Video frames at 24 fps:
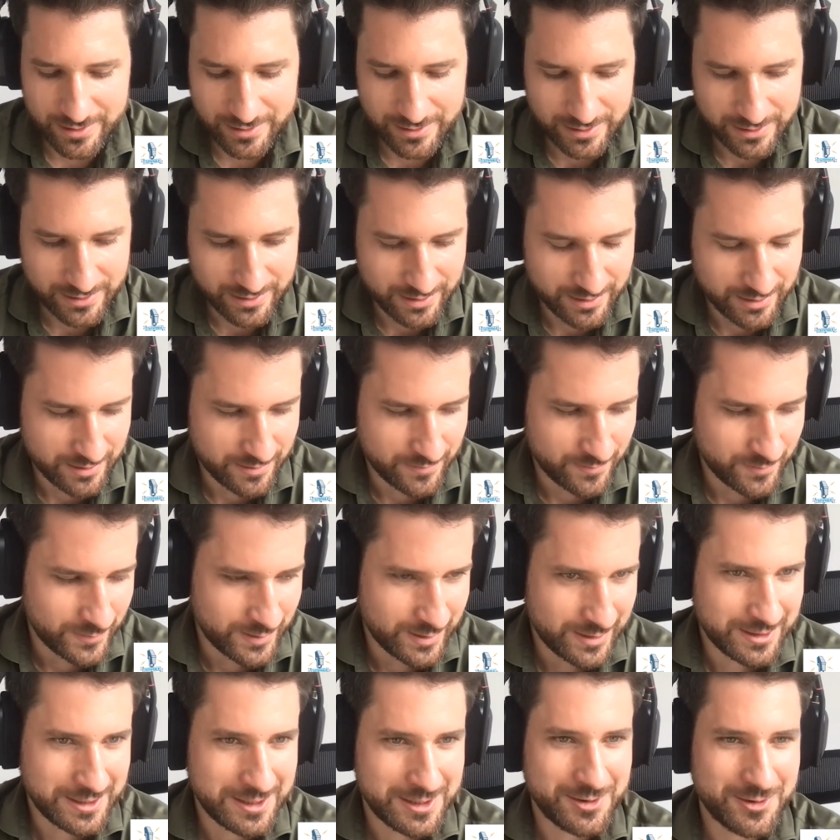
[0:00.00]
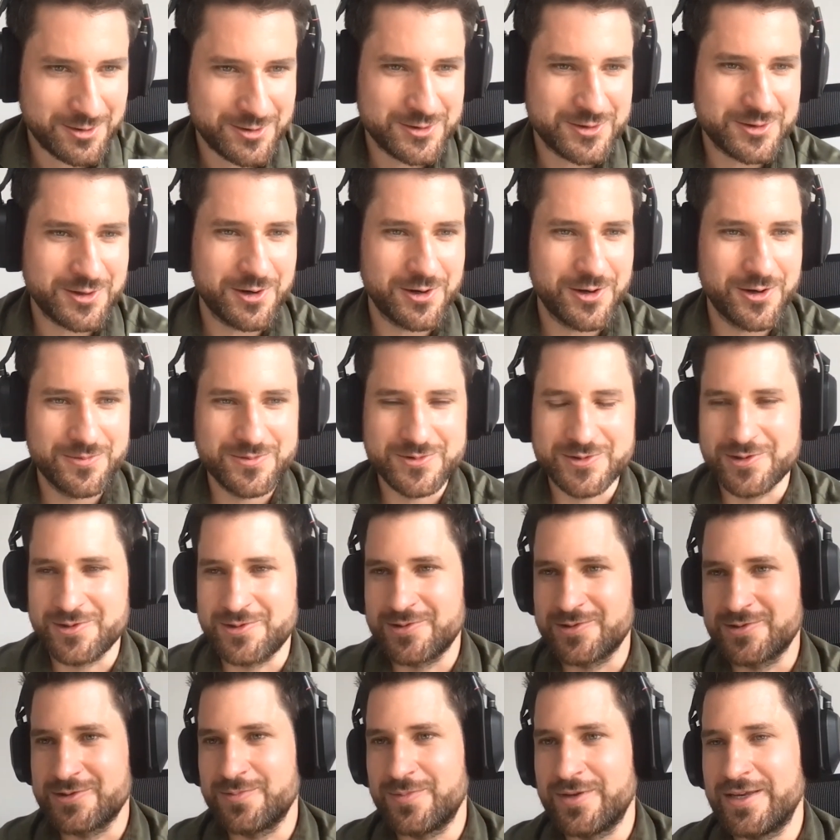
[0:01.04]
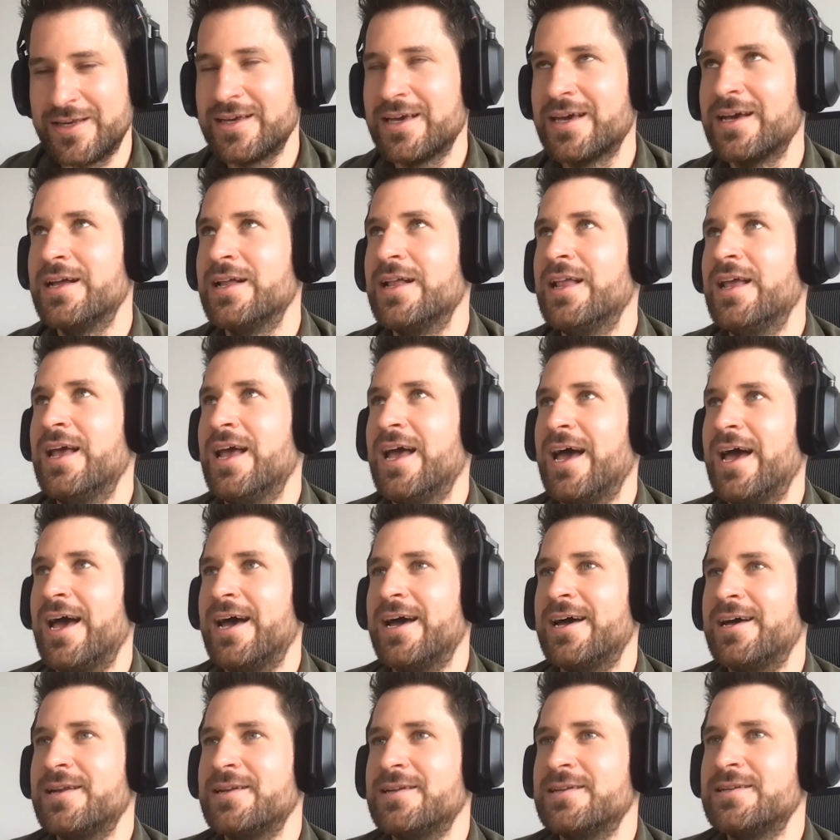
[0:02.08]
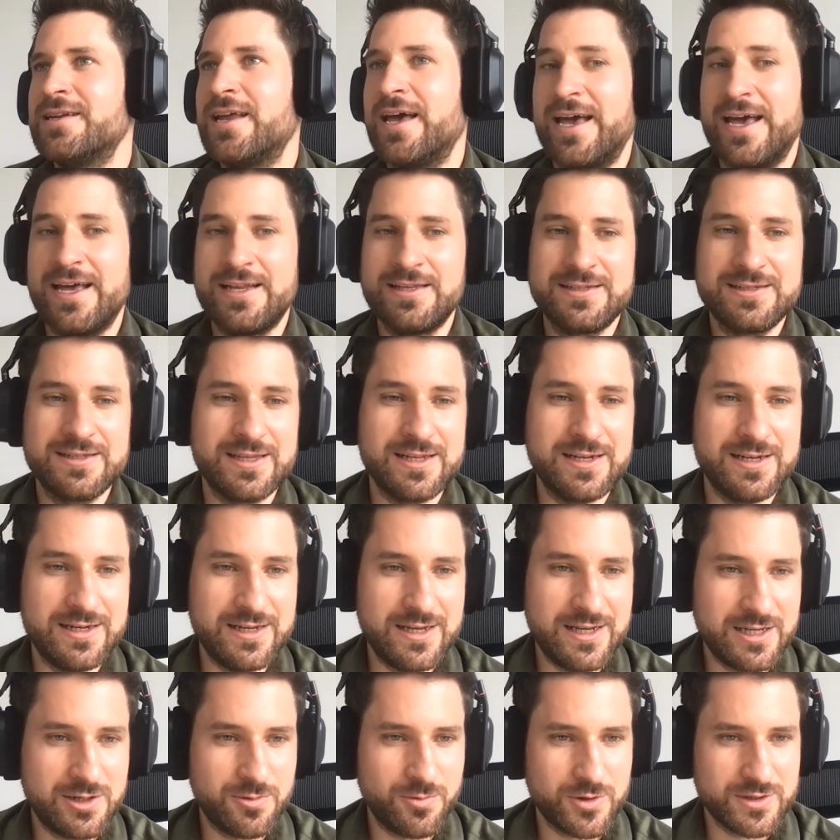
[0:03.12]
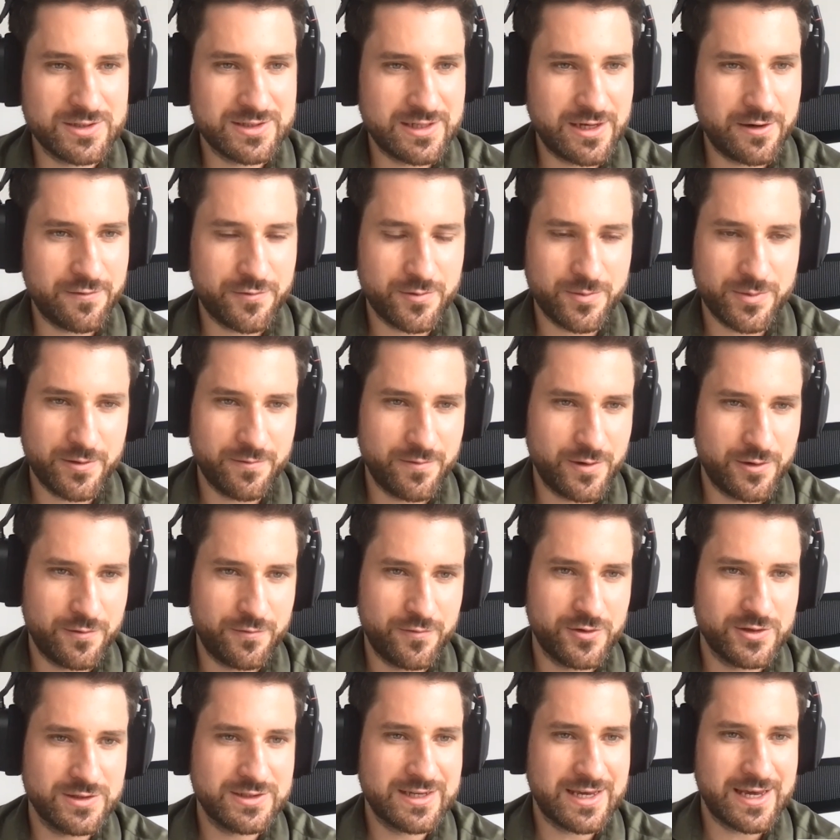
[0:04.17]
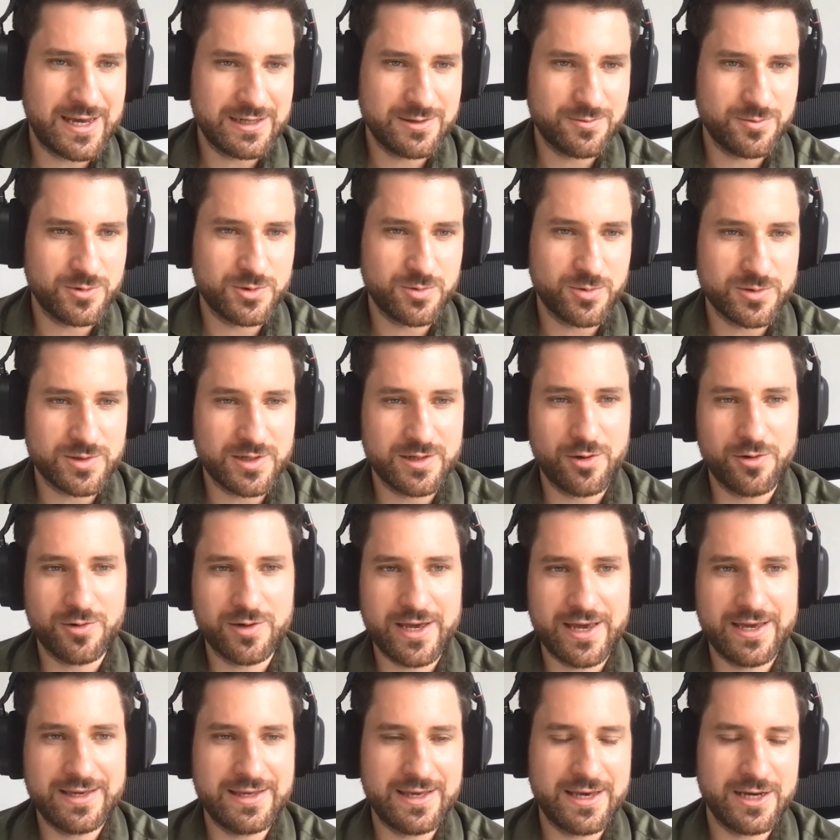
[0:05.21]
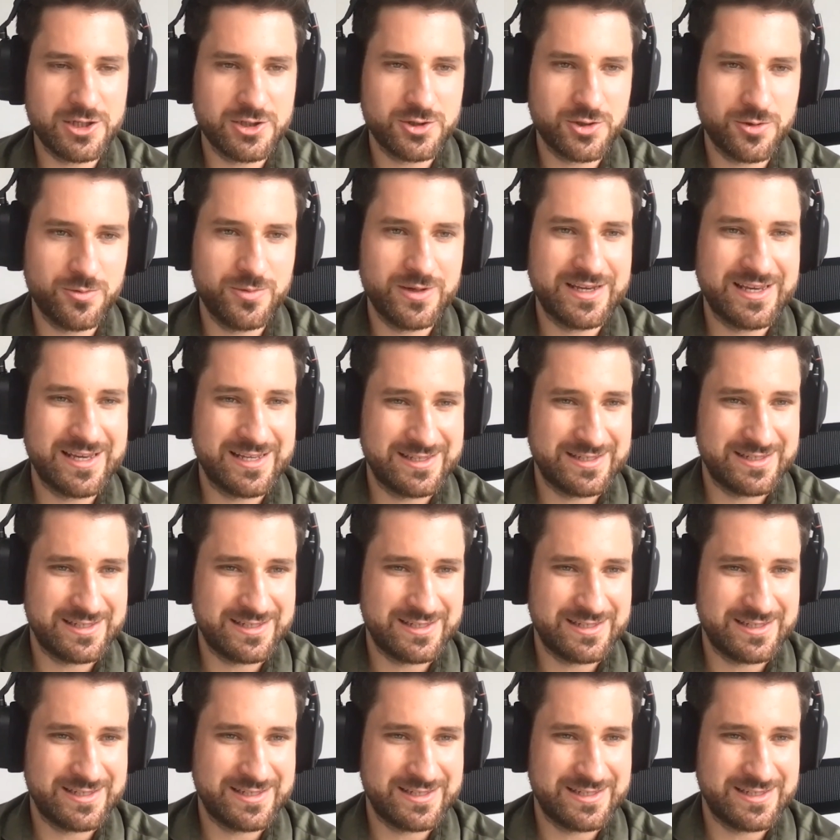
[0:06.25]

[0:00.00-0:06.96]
here on this globe, so to speak. And hence the need was there from the very first case, which was like, okay, yeah, sure, we can